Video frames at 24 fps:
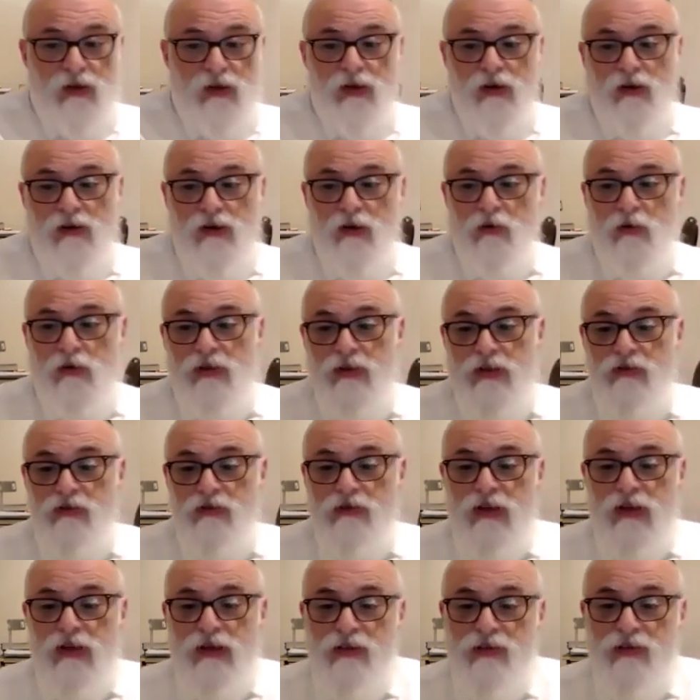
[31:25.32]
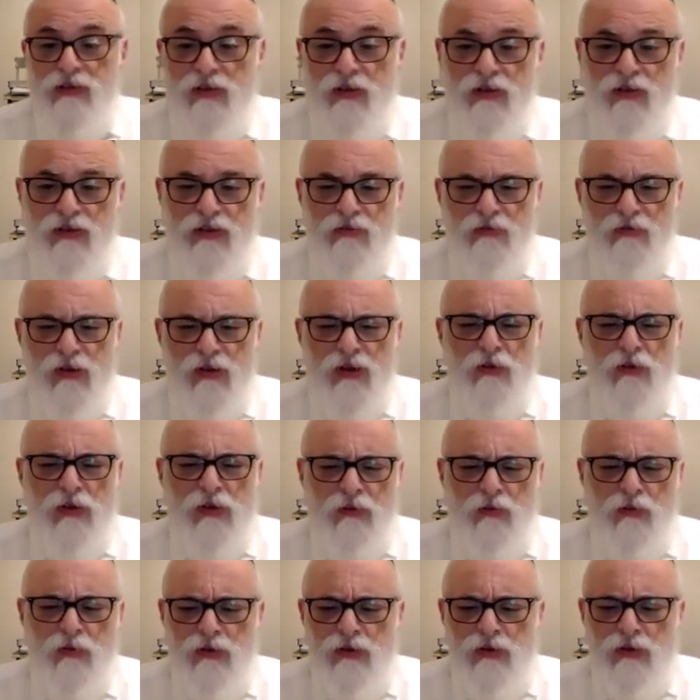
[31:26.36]
will continue the Chazorah tomorrow,
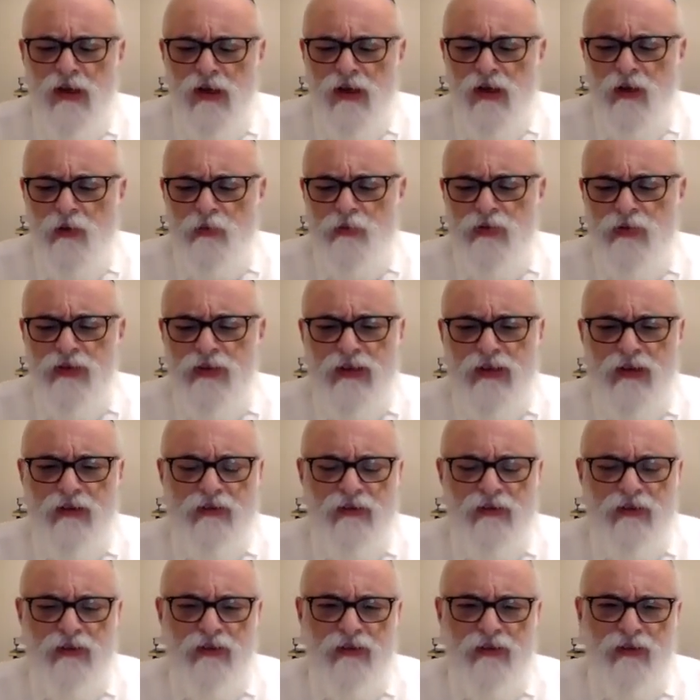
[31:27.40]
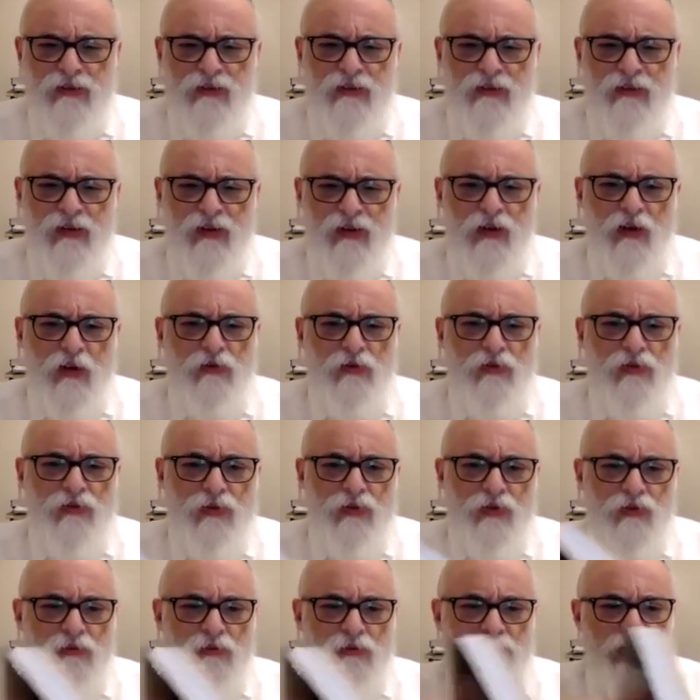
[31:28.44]
and I'll print out the
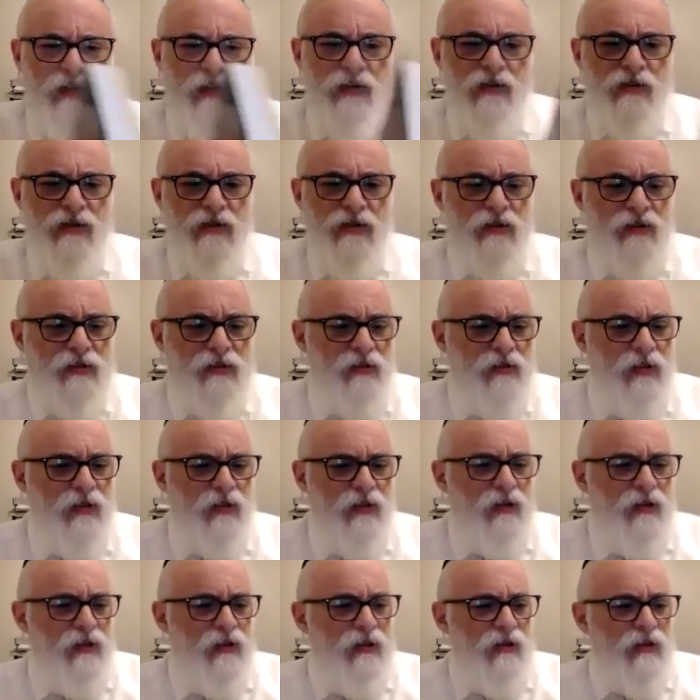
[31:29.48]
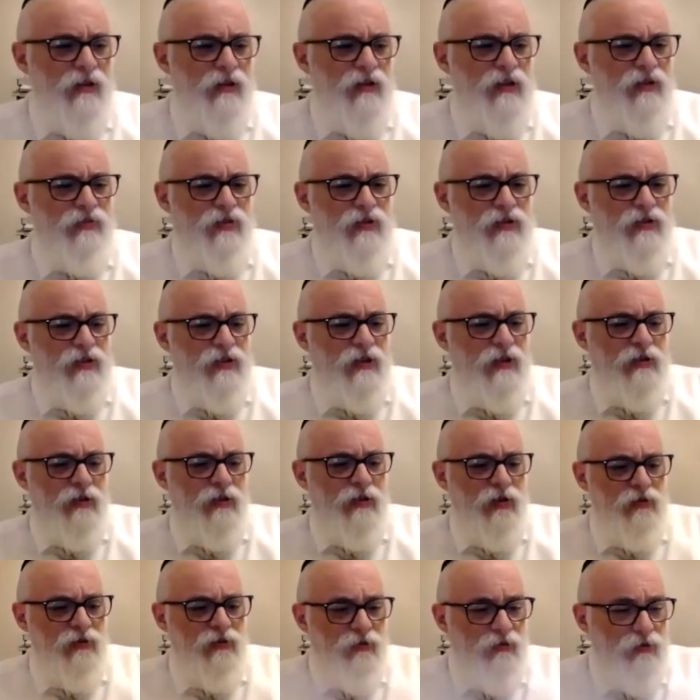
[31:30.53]
overview and make it easier for us to get the
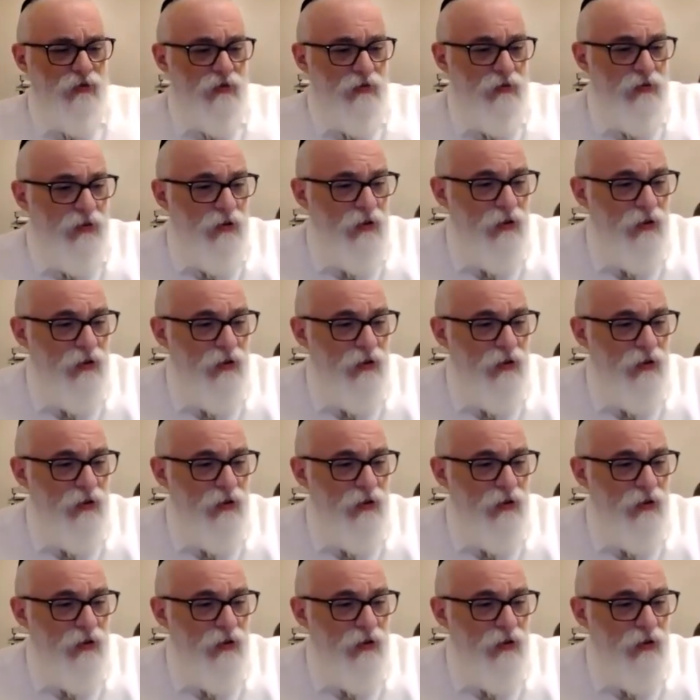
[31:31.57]
overview.